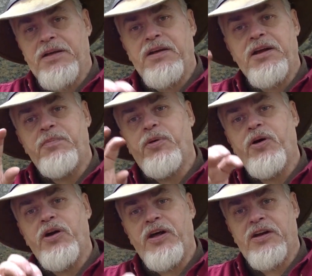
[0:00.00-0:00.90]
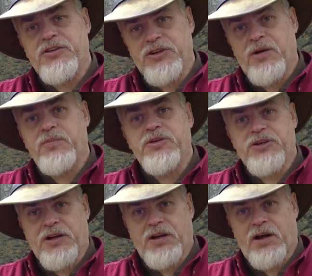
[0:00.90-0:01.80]
you need to put it into something to
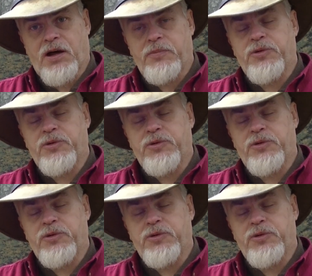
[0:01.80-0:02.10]
seal up.